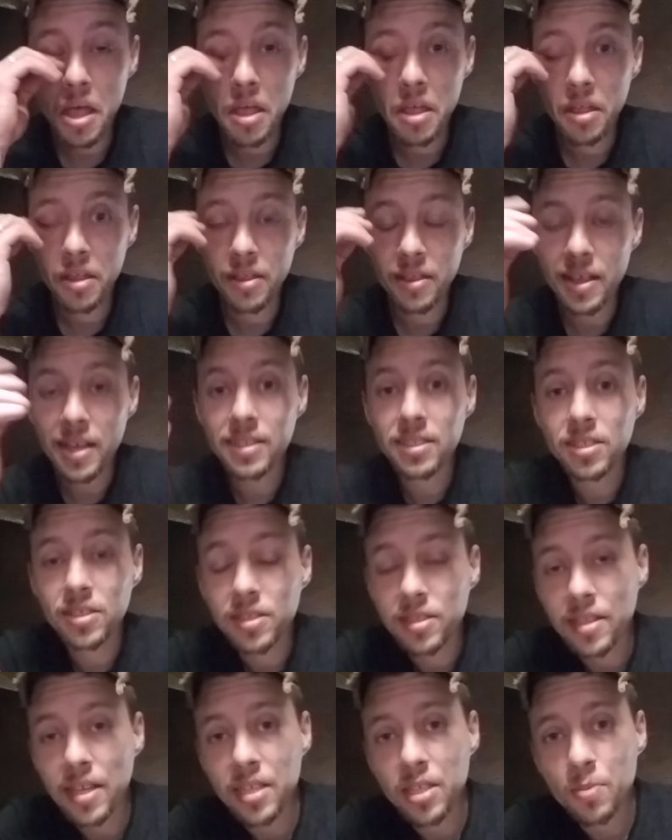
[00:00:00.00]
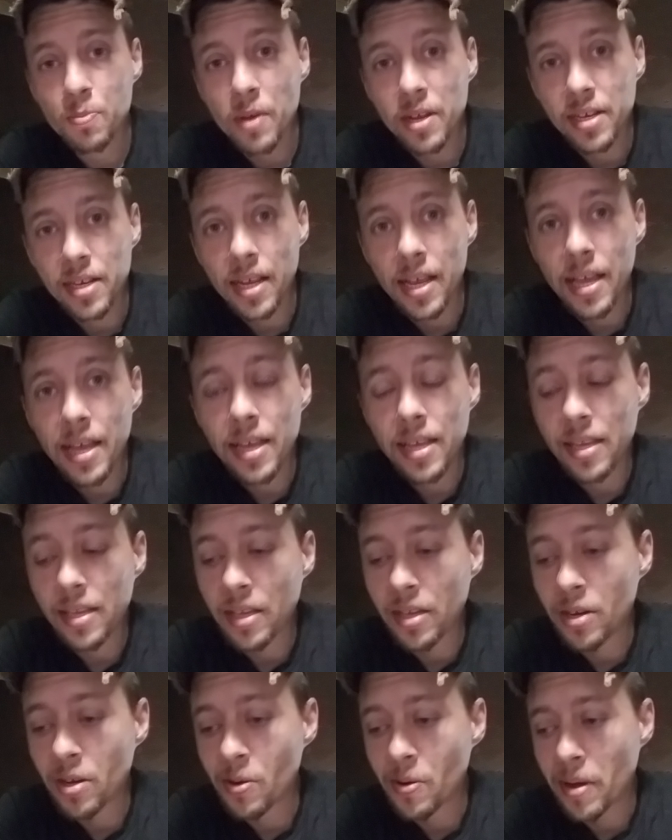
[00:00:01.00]
that's my day.
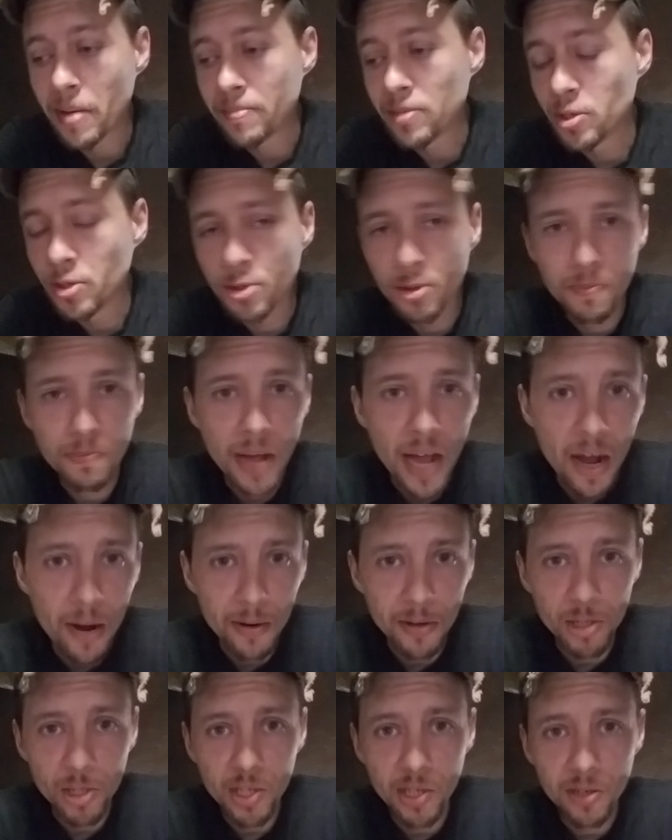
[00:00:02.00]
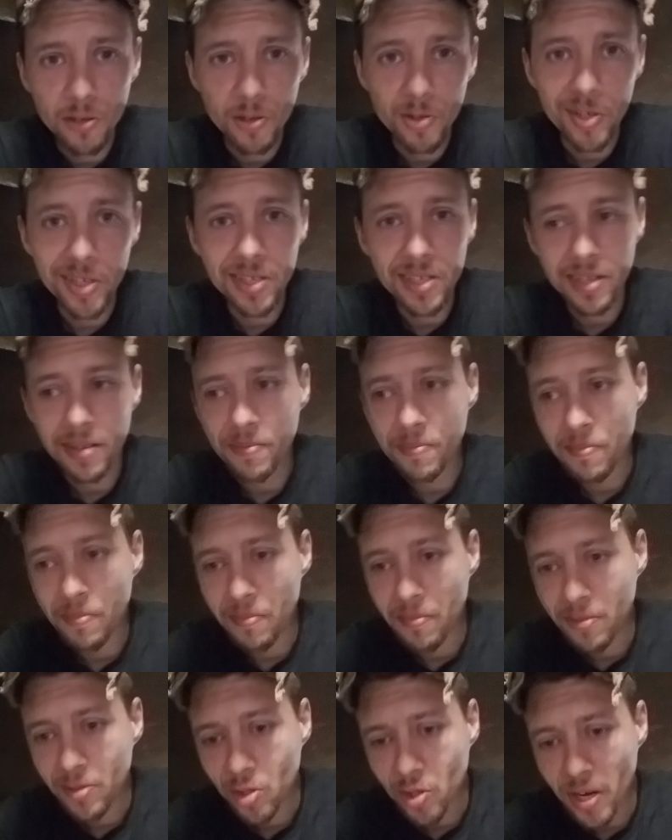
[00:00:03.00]
You know, I'm using power series. I'm
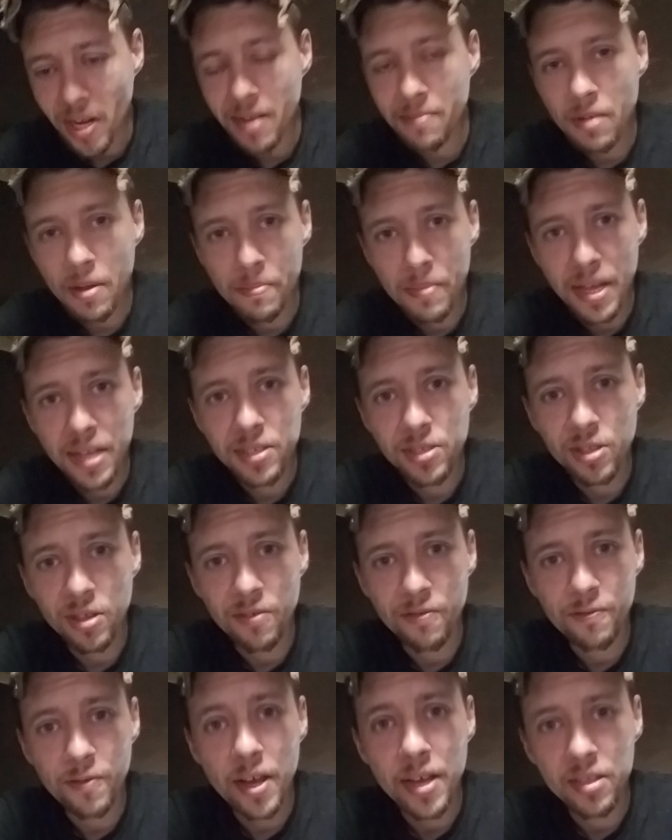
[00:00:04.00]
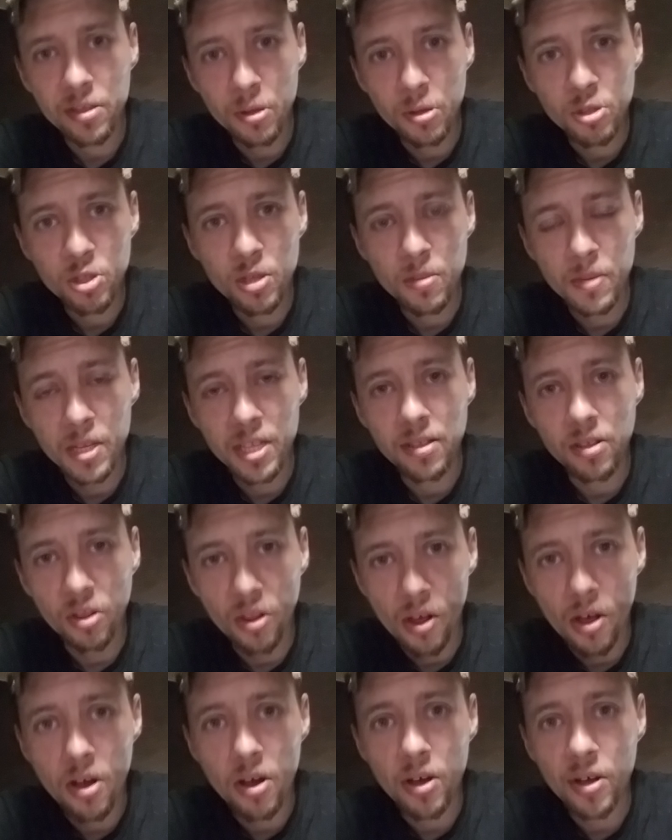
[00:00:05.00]
trying my best to define those to be the
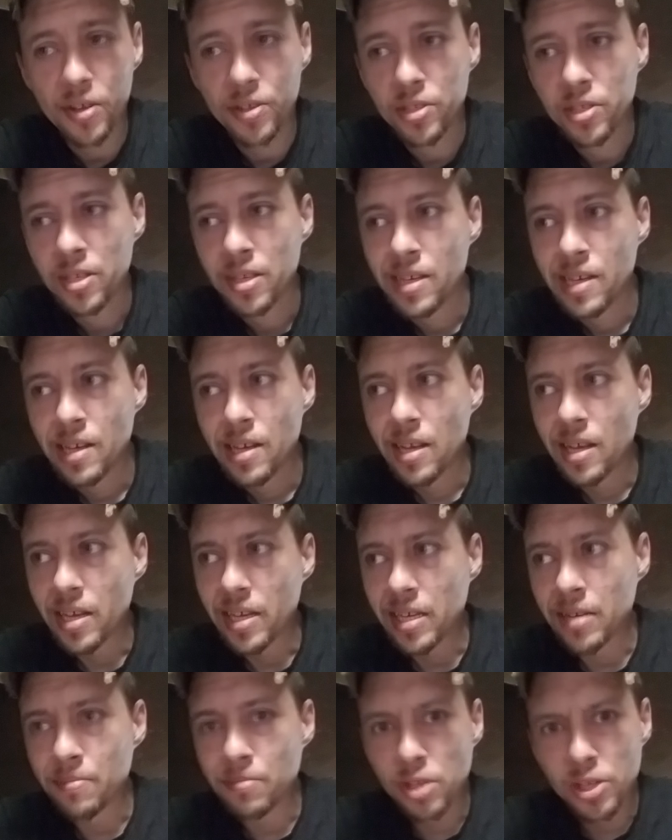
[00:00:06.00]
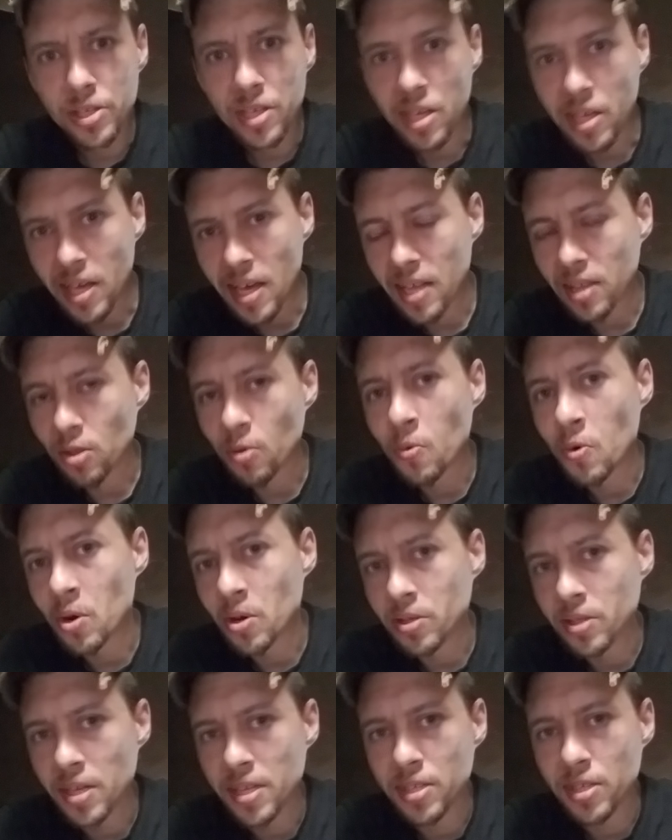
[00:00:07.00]
laws. I'm looking at the
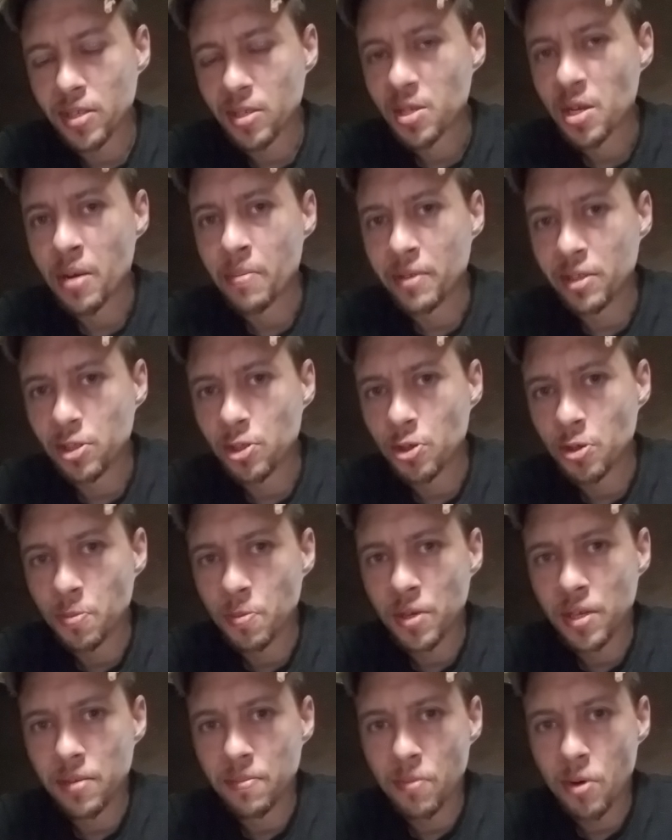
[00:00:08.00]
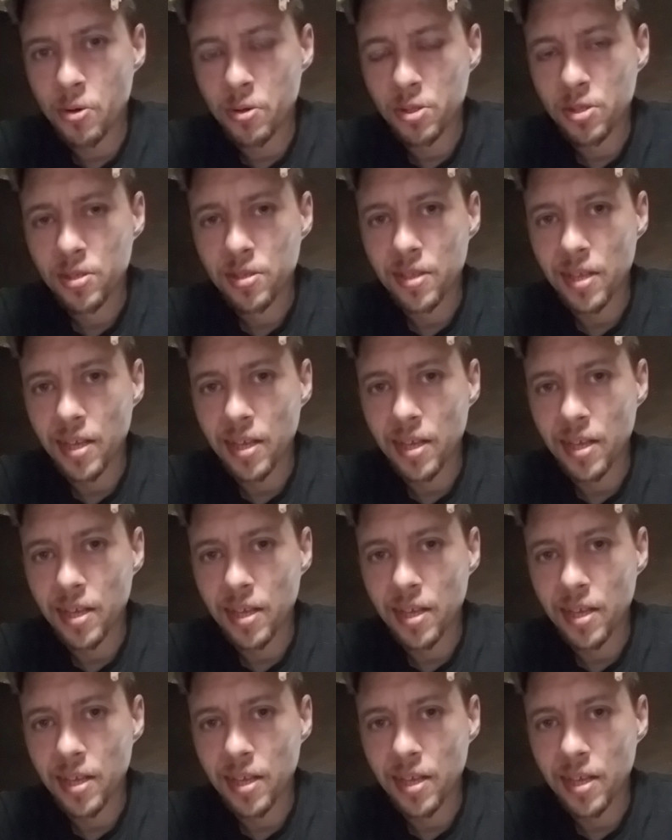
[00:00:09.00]
world as it's coming to me in most